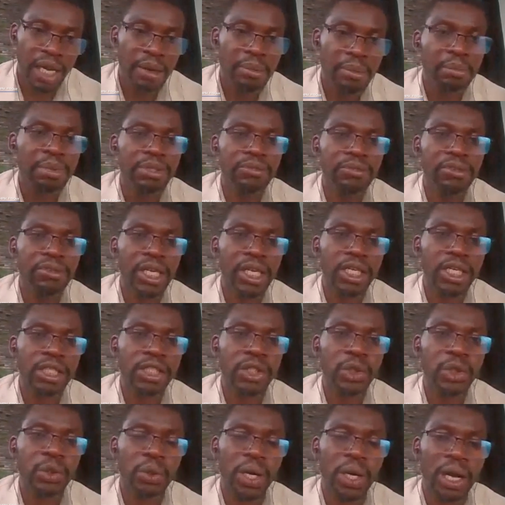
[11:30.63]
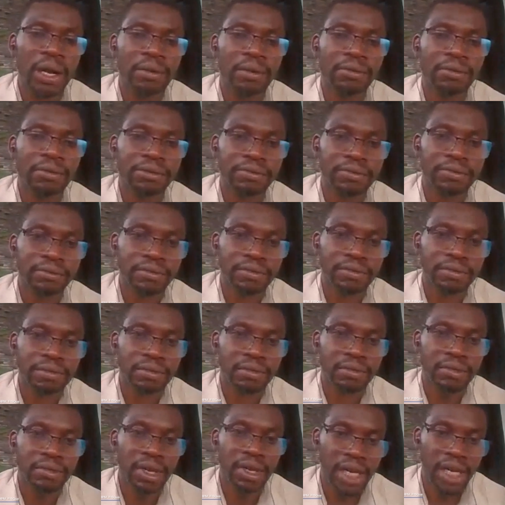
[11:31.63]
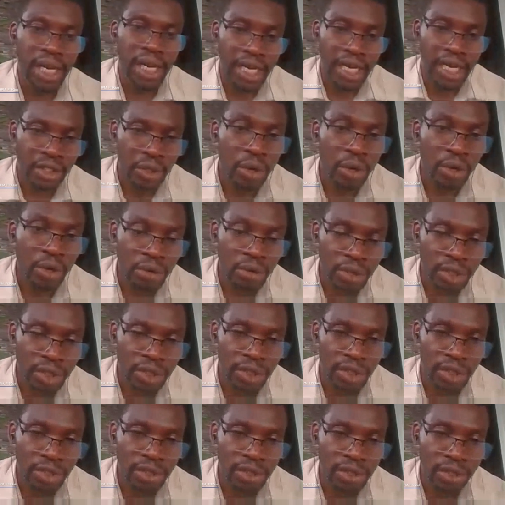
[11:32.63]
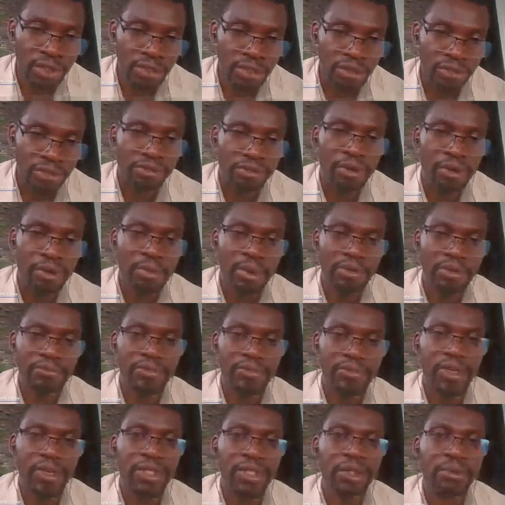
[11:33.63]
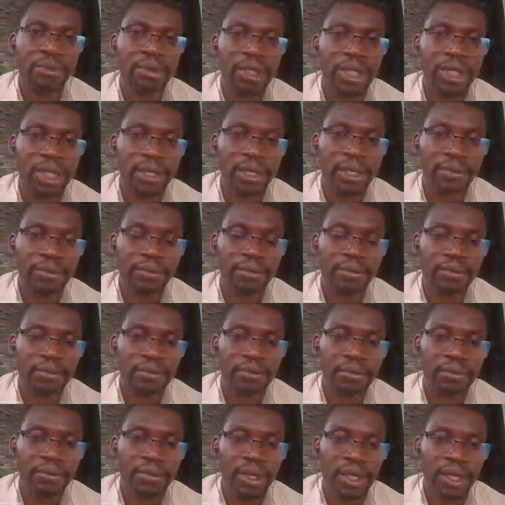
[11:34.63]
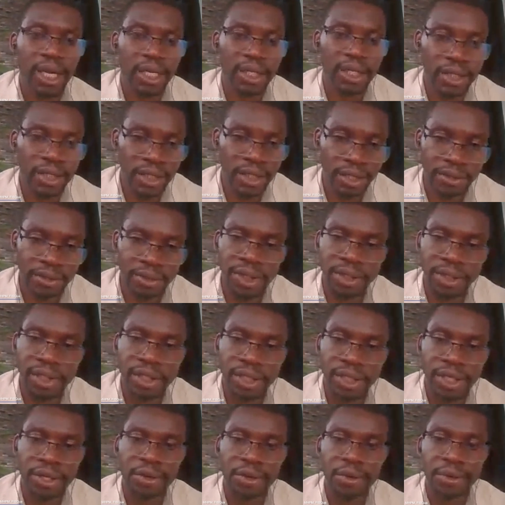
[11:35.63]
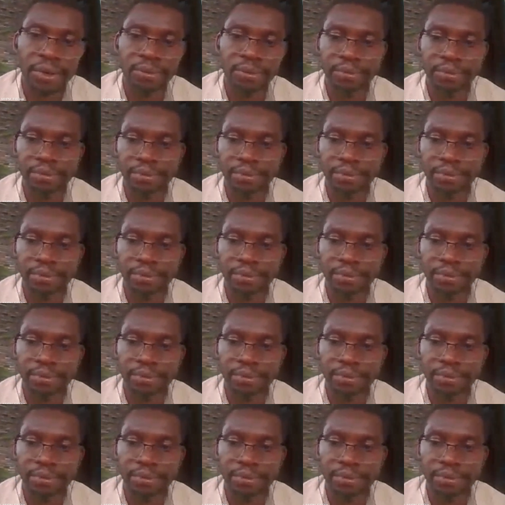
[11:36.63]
I am privileged to have learned all this from my fellowship here, and it's a great take